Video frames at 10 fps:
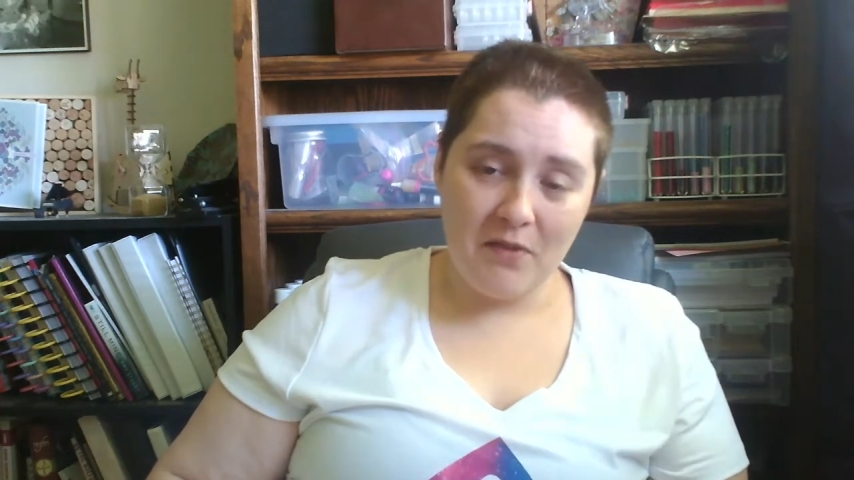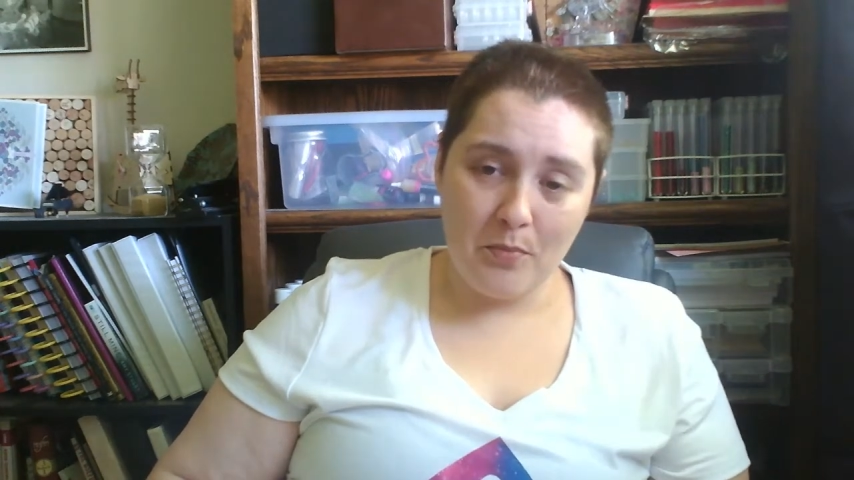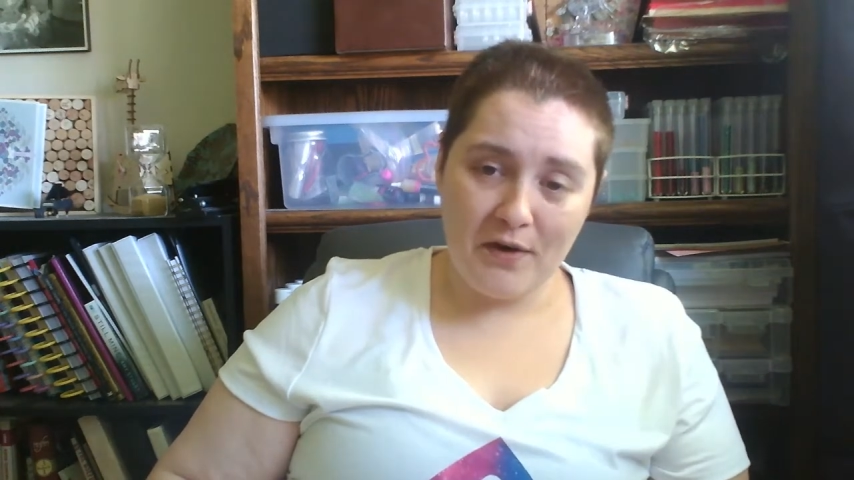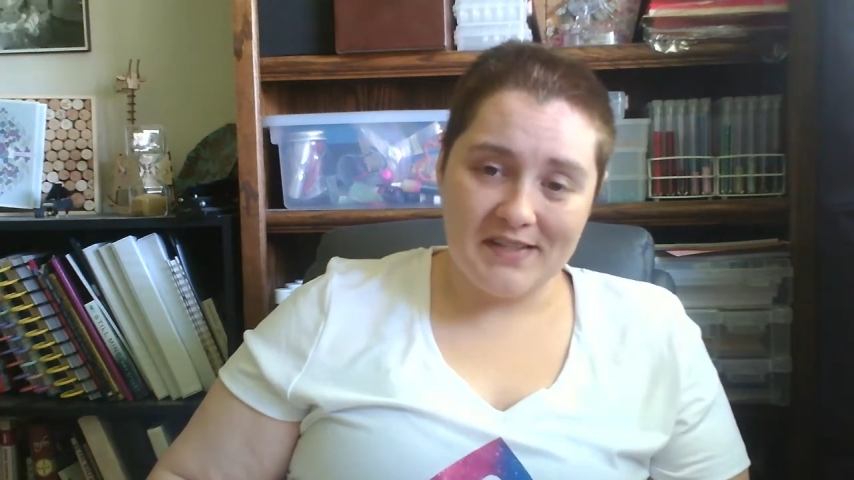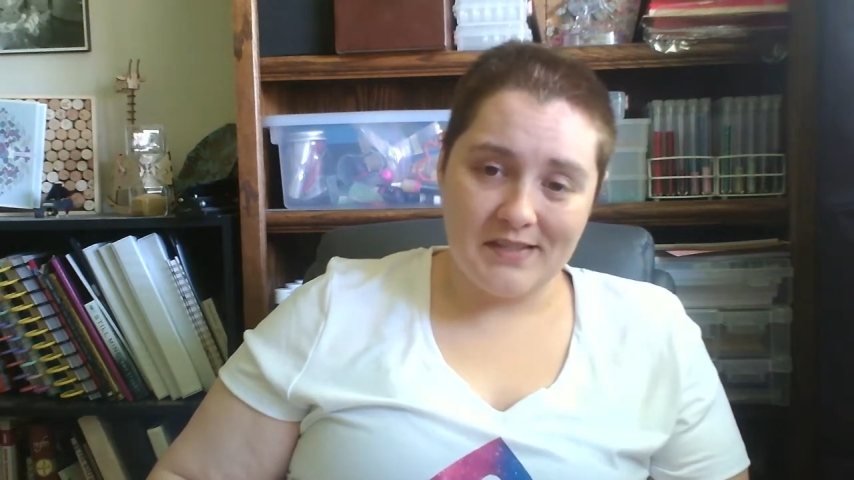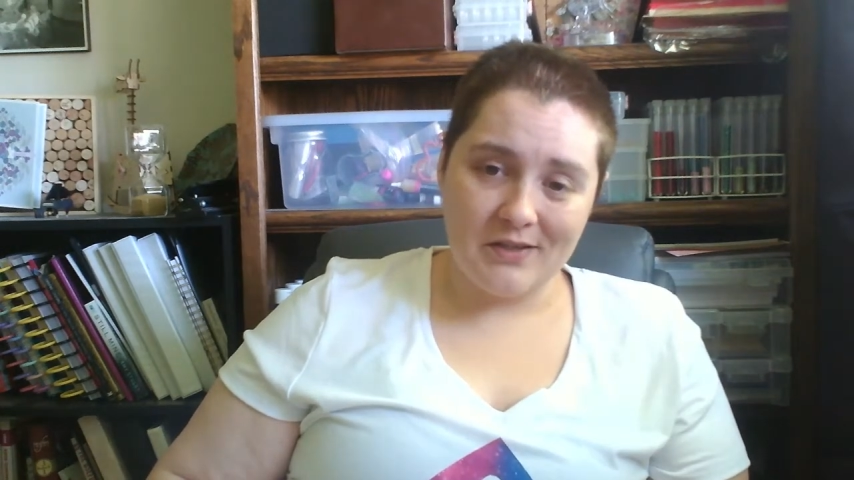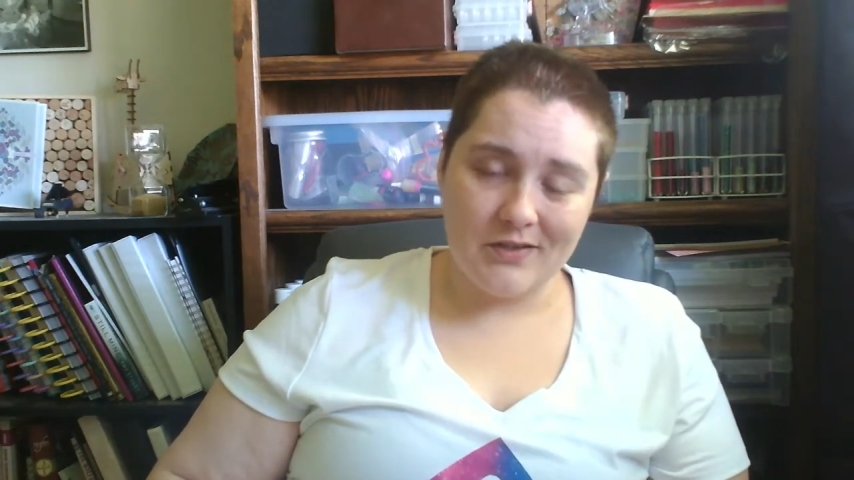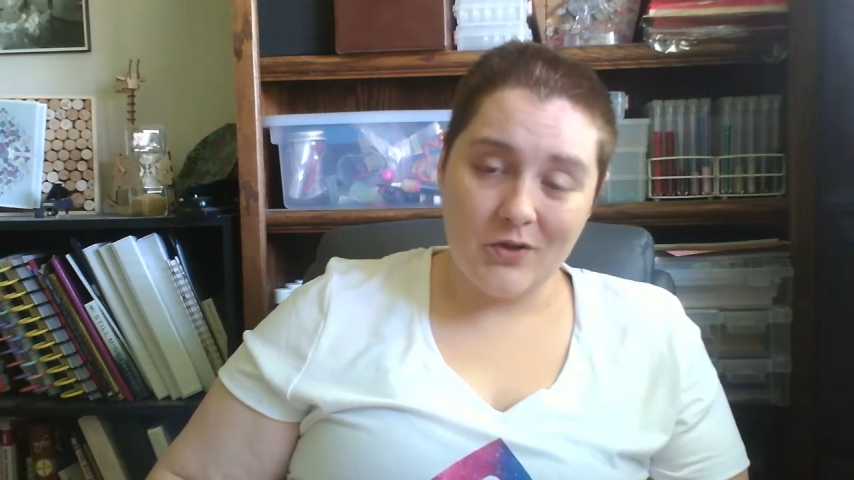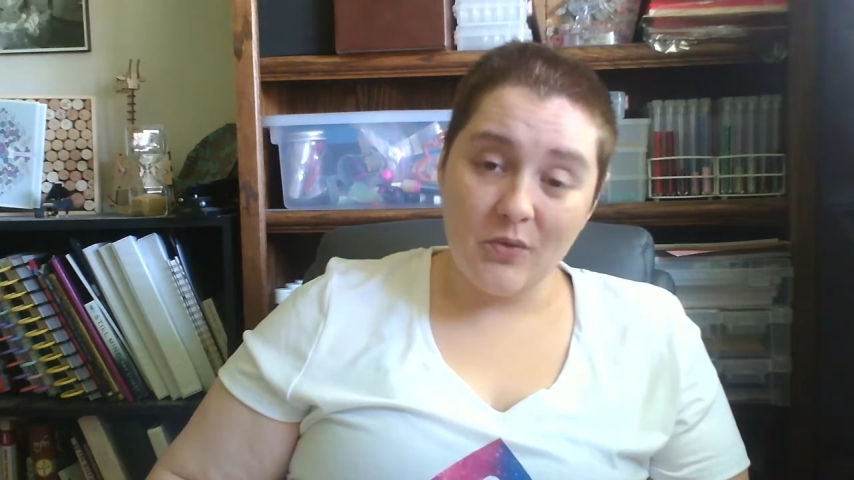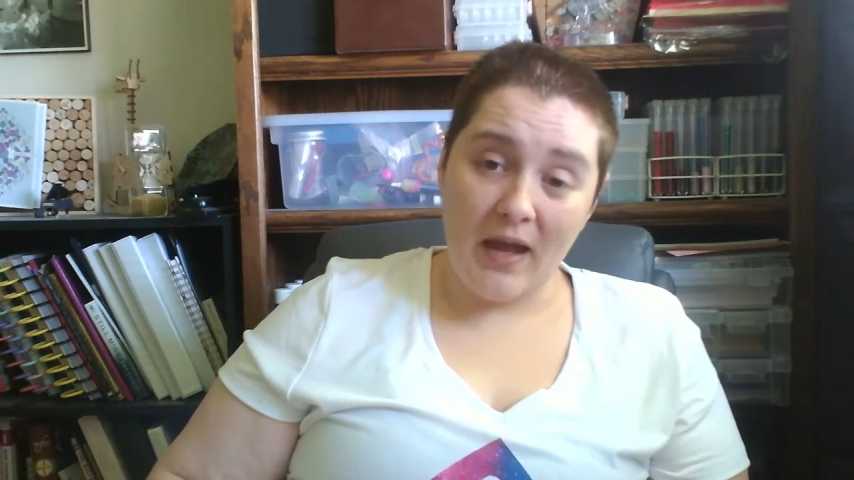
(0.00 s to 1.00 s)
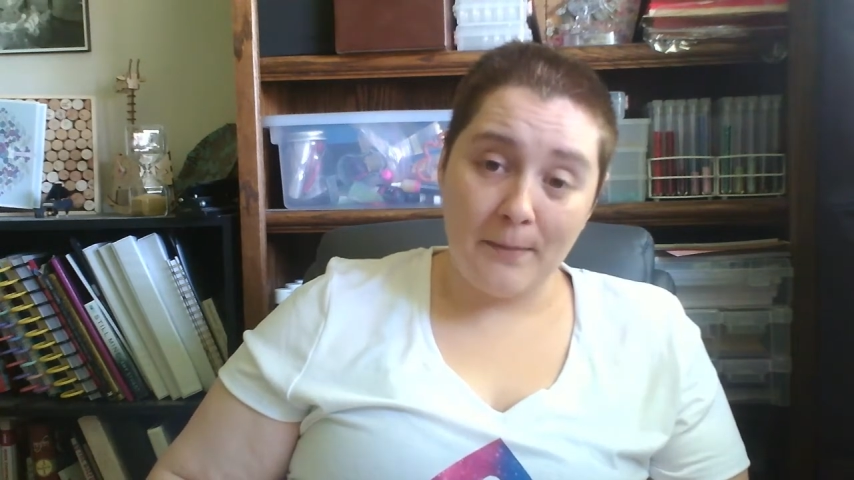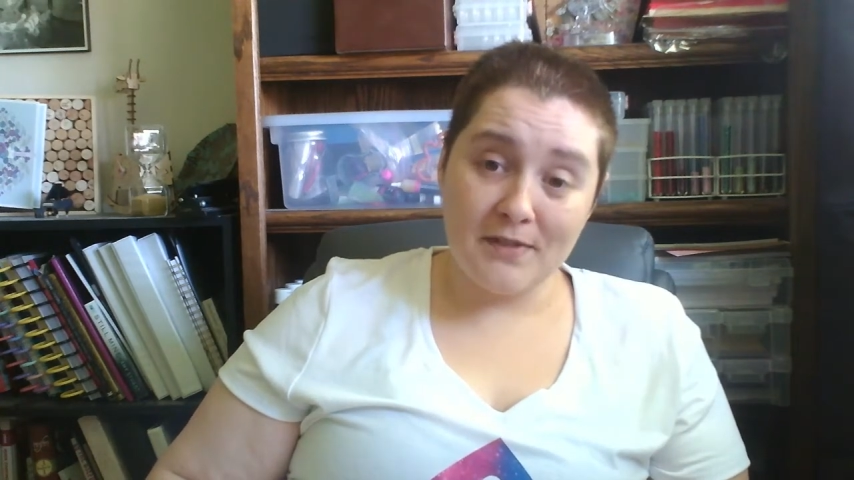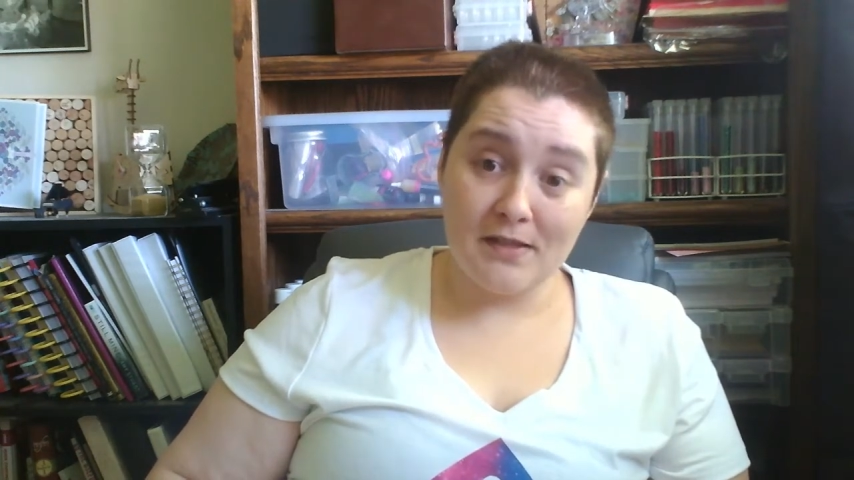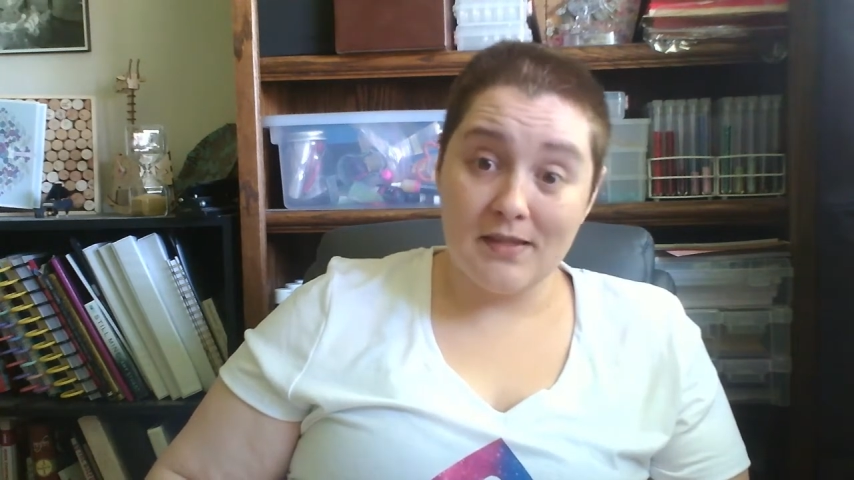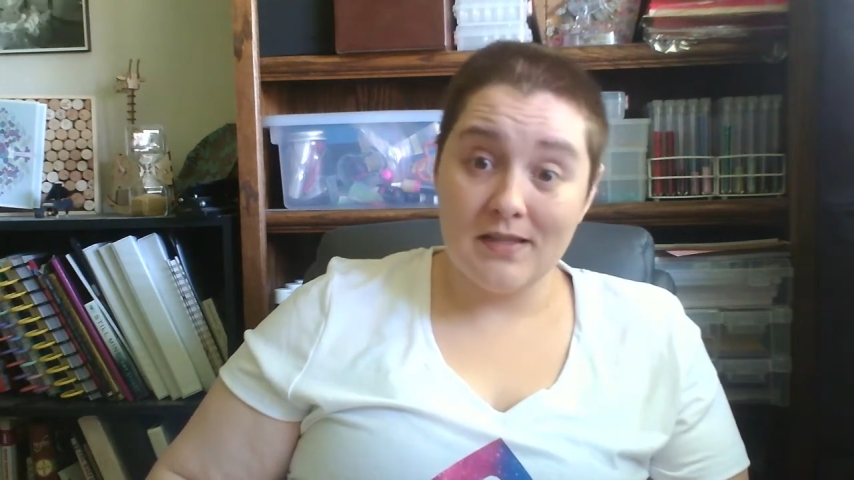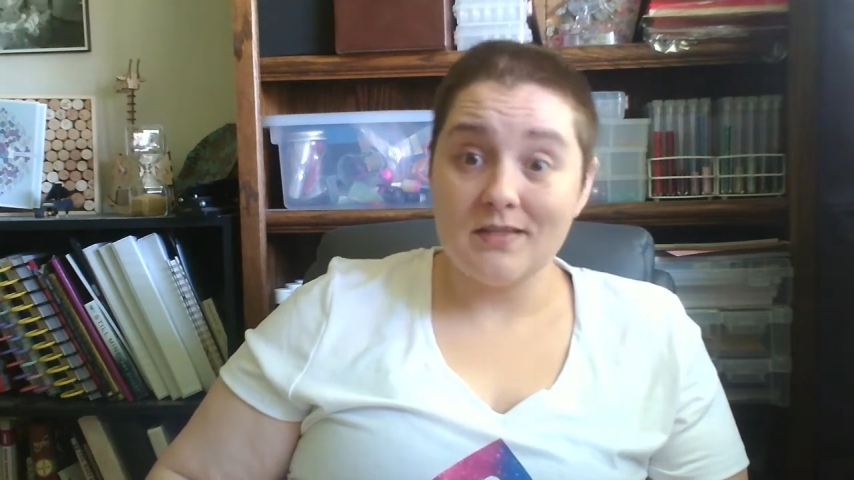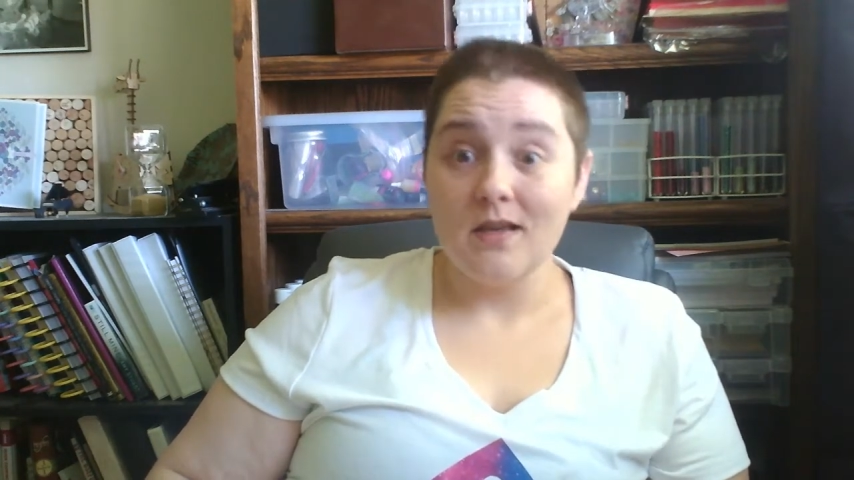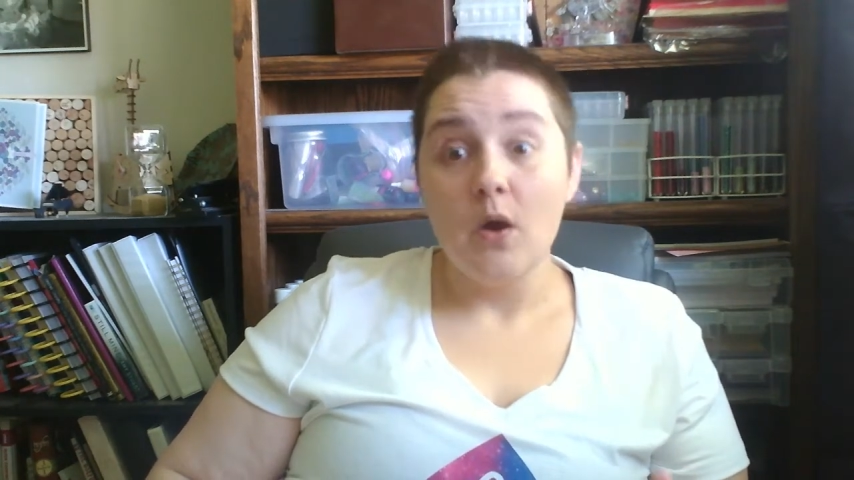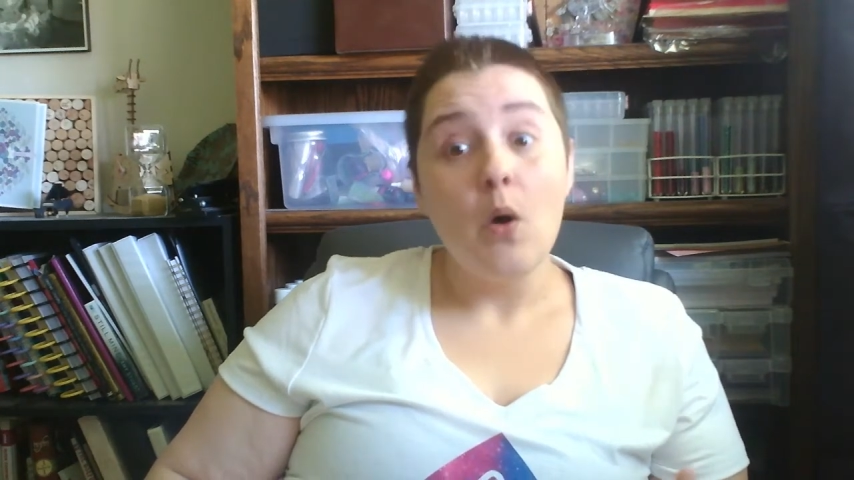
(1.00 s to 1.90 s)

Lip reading: the present to wrapped in this